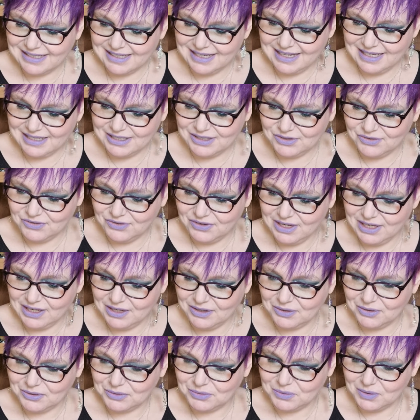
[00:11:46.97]
a really
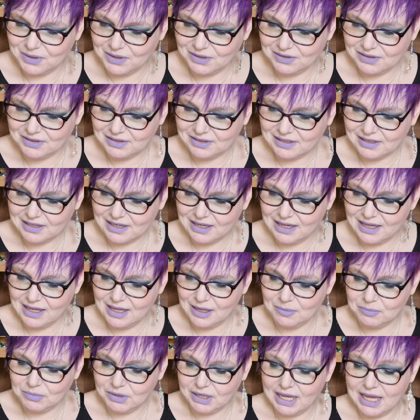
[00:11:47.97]
good one.
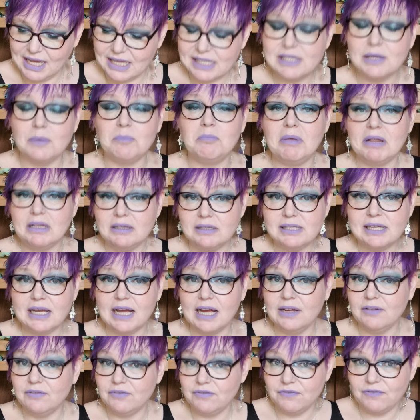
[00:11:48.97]
It's a
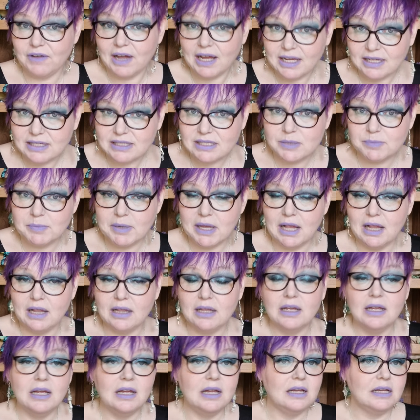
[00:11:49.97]
Beltane fire spell.
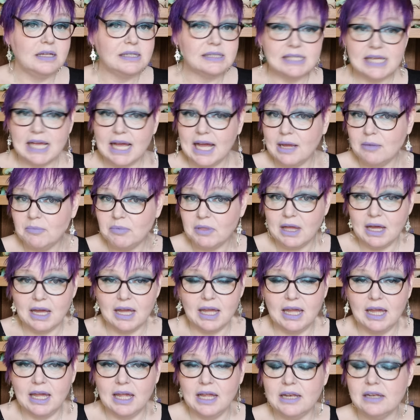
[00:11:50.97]
Type that
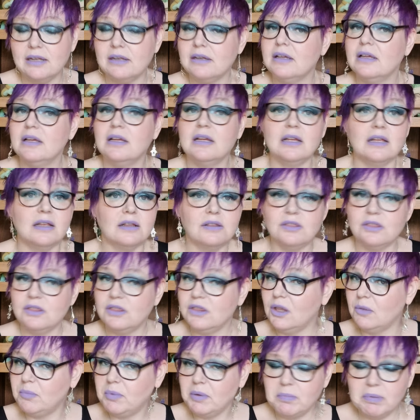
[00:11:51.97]
in,
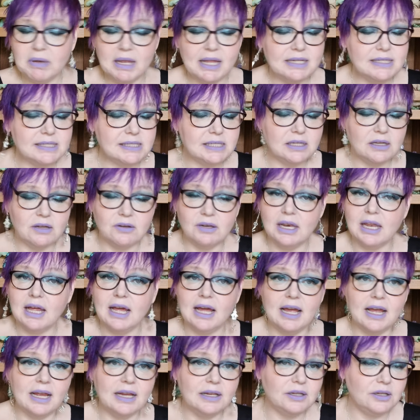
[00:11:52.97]
there'll be plenty
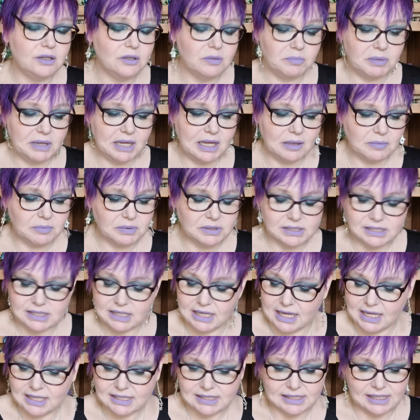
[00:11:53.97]
online, you'll be able to
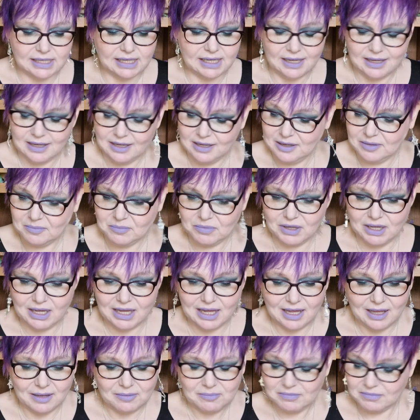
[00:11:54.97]
get it. But
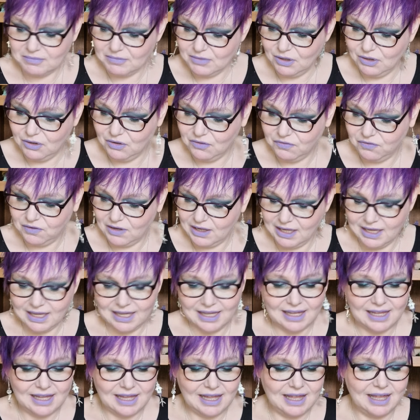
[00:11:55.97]
yeah, lovely.
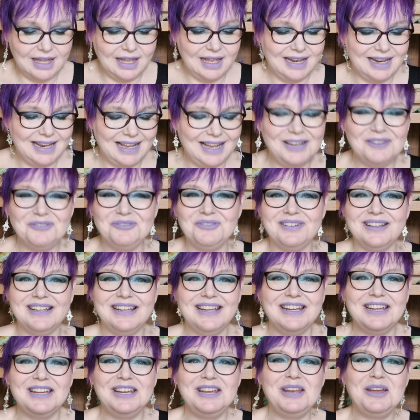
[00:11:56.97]
And
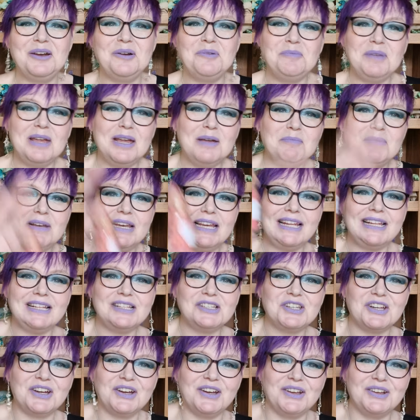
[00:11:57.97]
you know me and my little
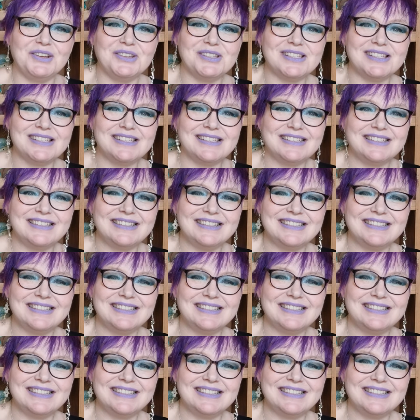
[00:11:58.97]
jars.